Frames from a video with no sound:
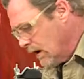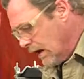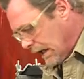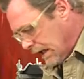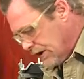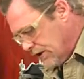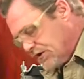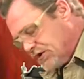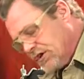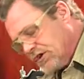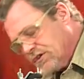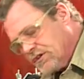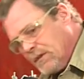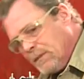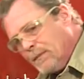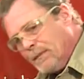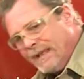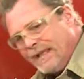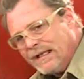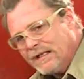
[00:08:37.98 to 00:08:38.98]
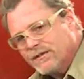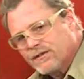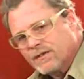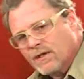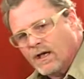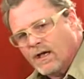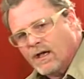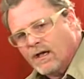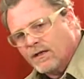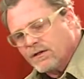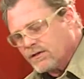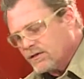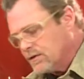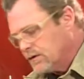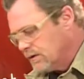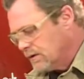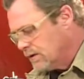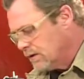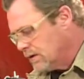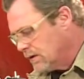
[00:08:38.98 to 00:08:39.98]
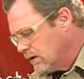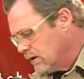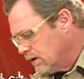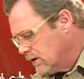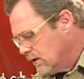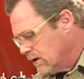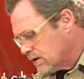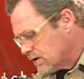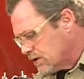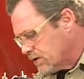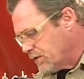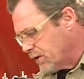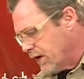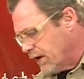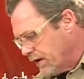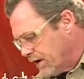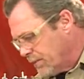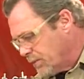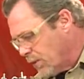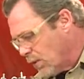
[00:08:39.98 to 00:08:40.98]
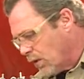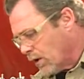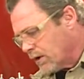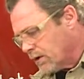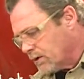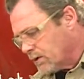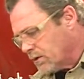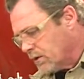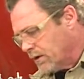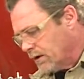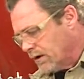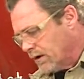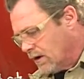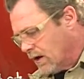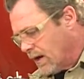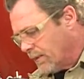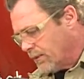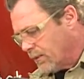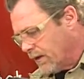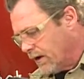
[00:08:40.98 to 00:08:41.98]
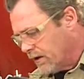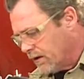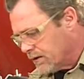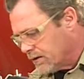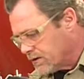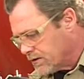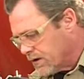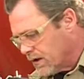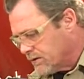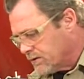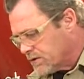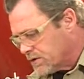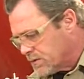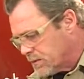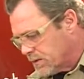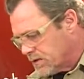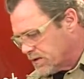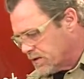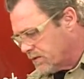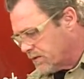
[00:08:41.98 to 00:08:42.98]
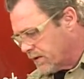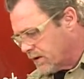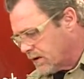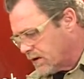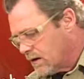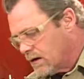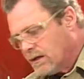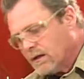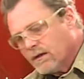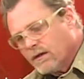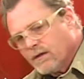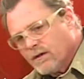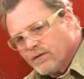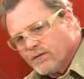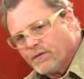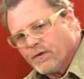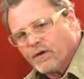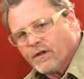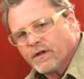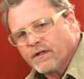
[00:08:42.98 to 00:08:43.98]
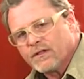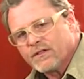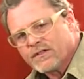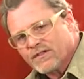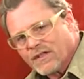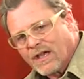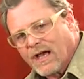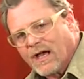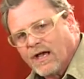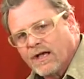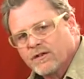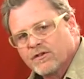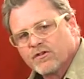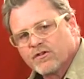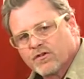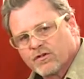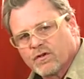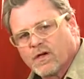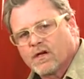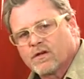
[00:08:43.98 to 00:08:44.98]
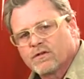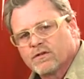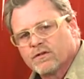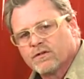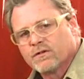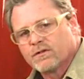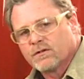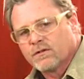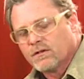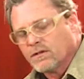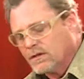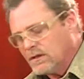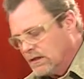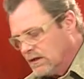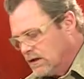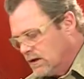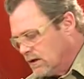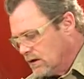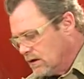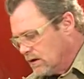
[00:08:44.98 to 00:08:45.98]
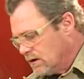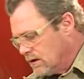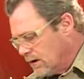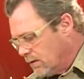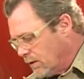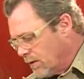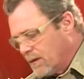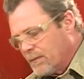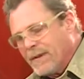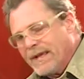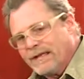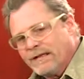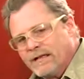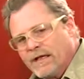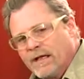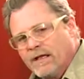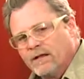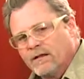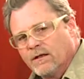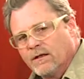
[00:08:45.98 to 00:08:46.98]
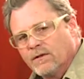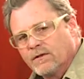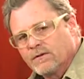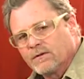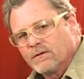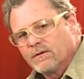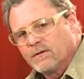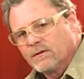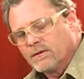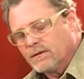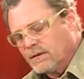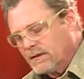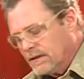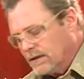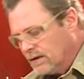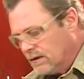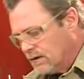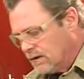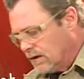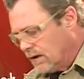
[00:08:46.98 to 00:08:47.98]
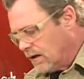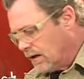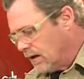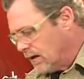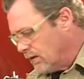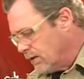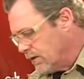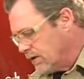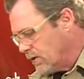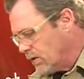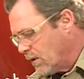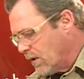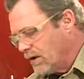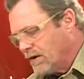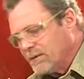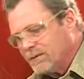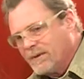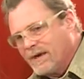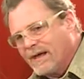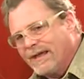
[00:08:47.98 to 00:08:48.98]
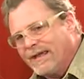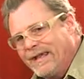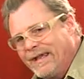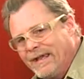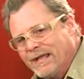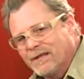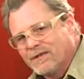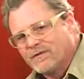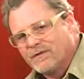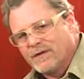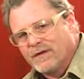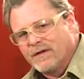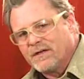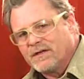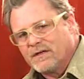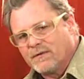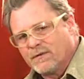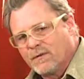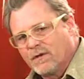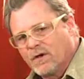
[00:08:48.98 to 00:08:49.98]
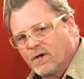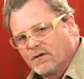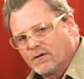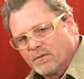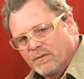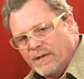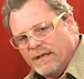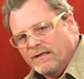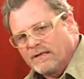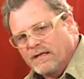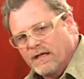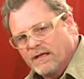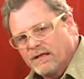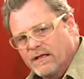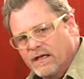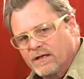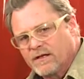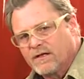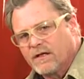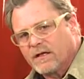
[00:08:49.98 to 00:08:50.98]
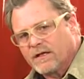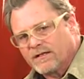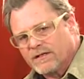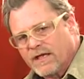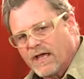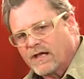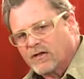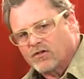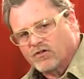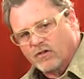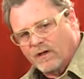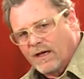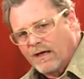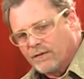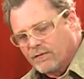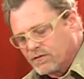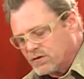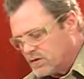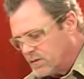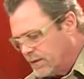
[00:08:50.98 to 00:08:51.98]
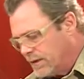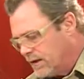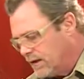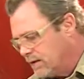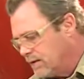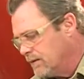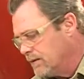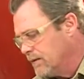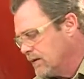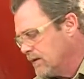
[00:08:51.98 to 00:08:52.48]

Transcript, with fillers: consistent bead size. This is very important. When the operator is given specific fillet size instructions, they want to maintain those. Uh, when you're welding by hand, it's very difficult to maintain that exact travel speed.